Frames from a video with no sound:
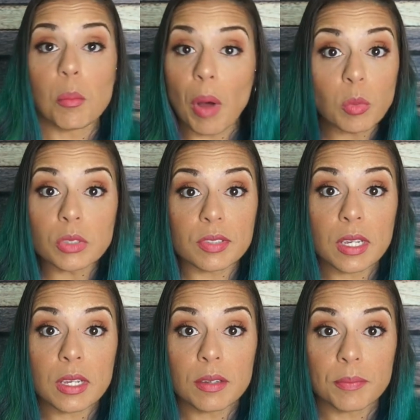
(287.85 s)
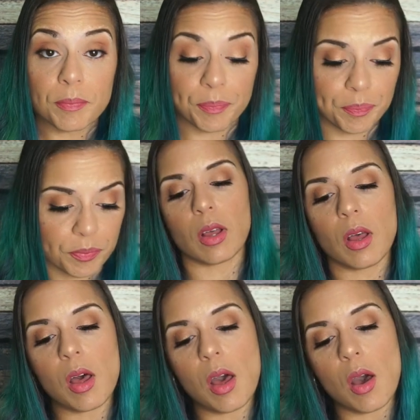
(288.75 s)
but we'll see.
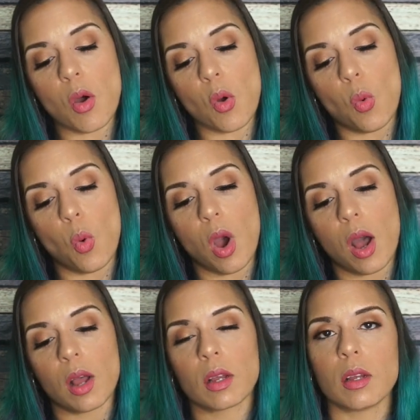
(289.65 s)
Oh!